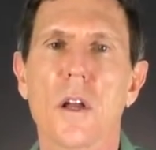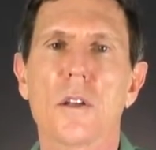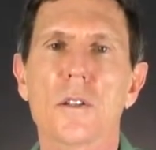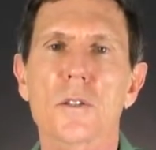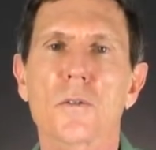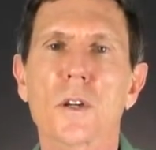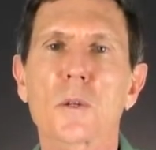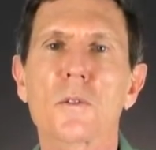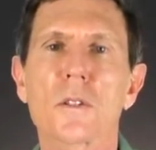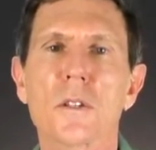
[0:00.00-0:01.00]
This
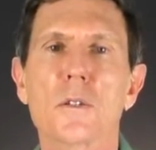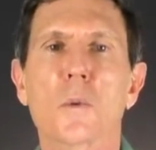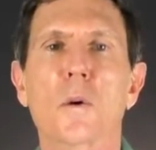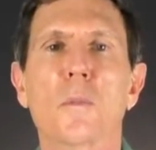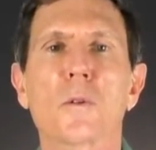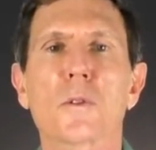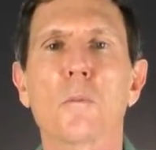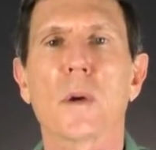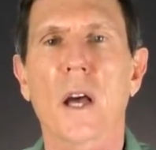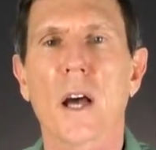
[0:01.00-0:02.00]
frequency is where both the
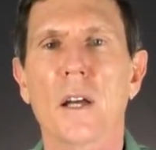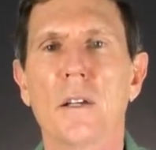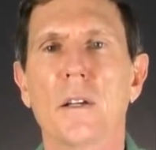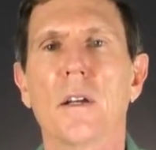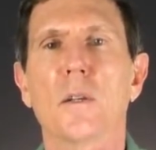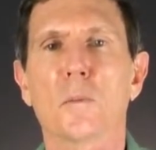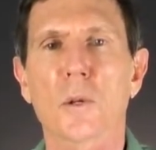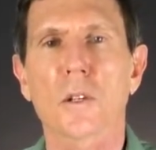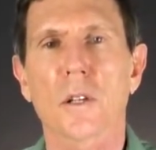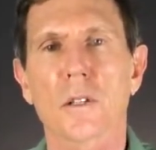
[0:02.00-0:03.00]
bad and the
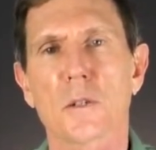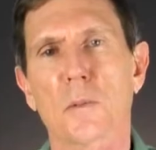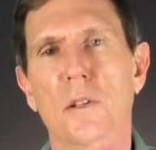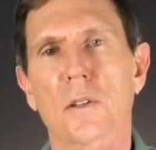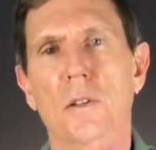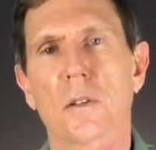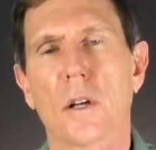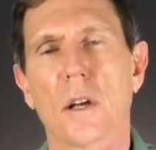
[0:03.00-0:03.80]
borderline speaker